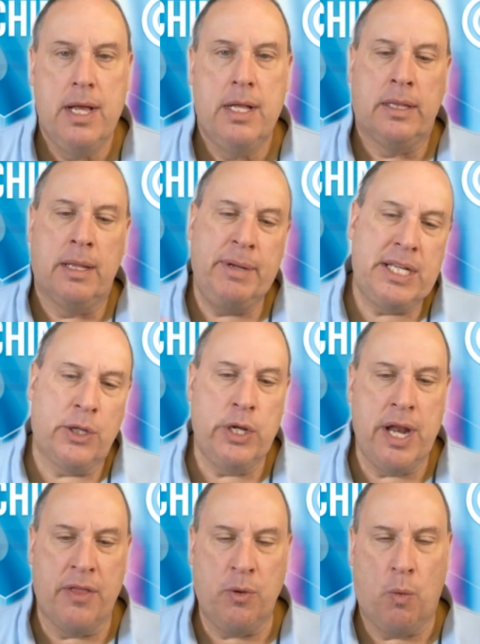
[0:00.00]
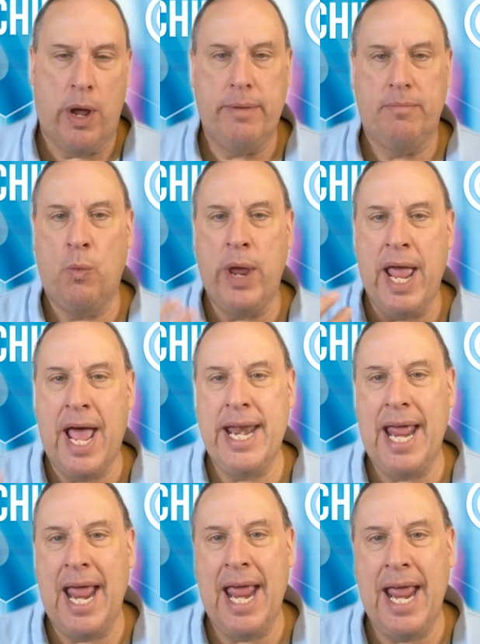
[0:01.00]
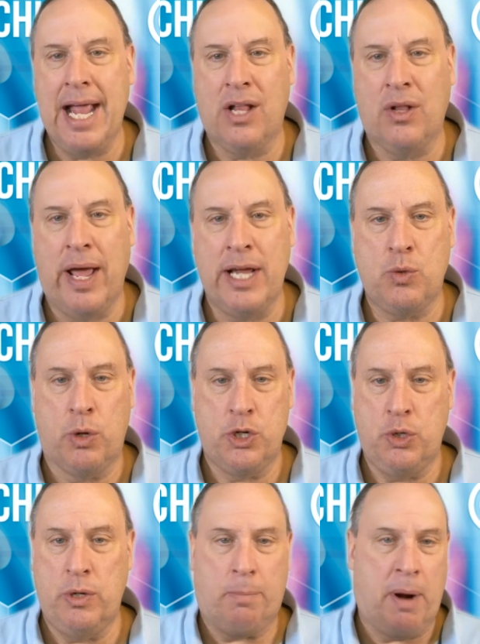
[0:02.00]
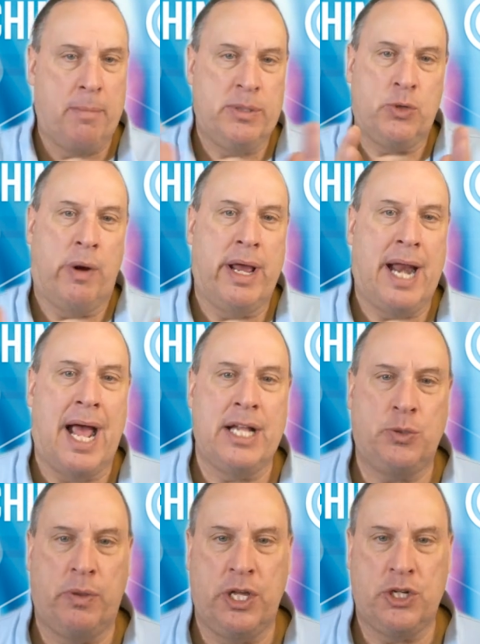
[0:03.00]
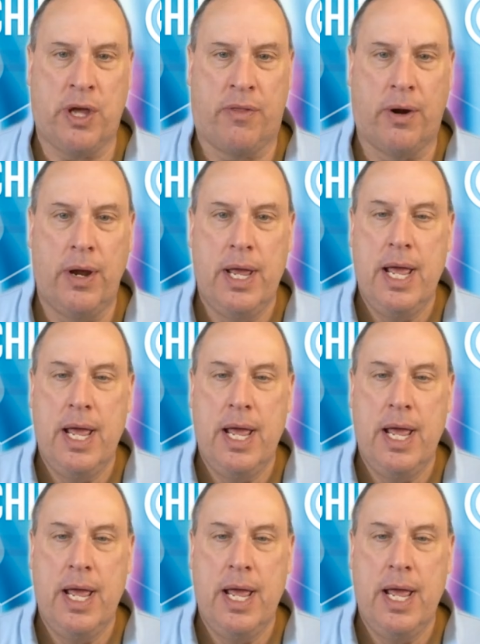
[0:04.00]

Let me tell you another one. We had a client where two departments were at odds with each other.